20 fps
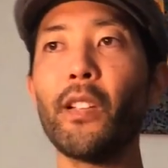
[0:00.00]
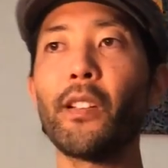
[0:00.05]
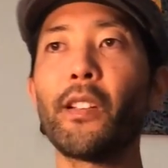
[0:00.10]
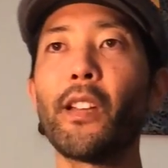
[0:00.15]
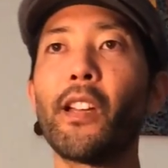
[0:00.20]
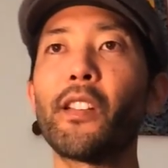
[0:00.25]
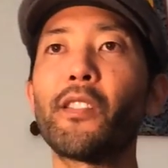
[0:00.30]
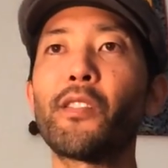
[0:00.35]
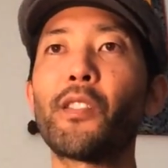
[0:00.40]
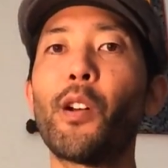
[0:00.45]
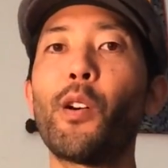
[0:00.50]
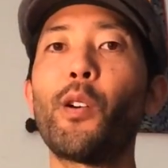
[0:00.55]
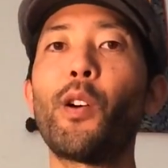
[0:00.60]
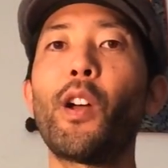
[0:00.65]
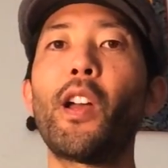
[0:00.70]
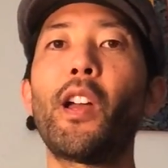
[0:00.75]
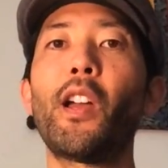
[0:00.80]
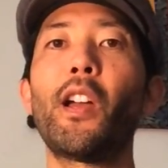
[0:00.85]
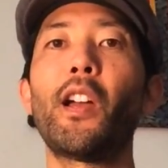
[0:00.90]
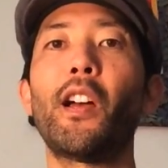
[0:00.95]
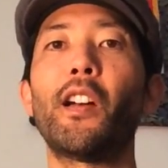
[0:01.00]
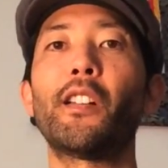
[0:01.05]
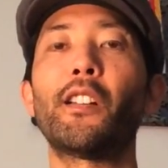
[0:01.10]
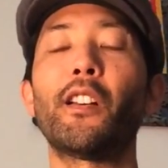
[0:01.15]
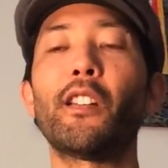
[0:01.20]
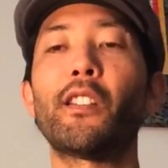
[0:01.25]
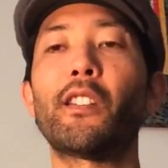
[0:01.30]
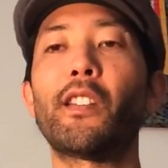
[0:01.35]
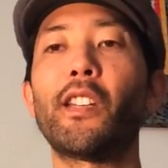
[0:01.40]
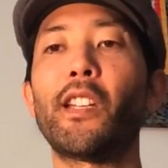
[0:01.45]
okay, so
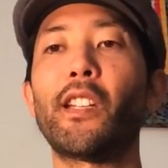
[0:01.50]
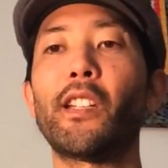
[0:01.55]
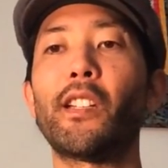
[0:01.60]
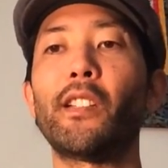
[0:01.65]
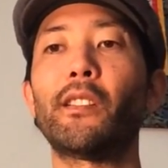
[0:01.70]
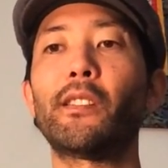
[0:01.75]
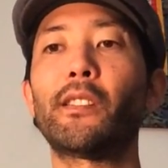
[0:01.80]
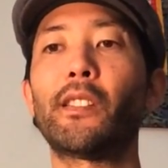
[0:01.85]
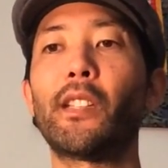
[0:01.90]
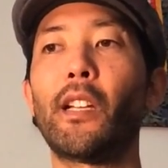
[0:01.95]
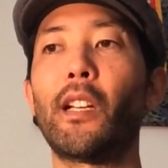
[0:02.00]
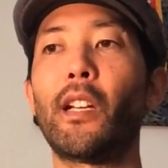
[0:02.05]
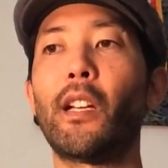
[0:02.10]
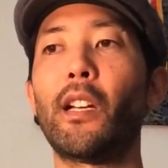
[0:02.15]
another thing is,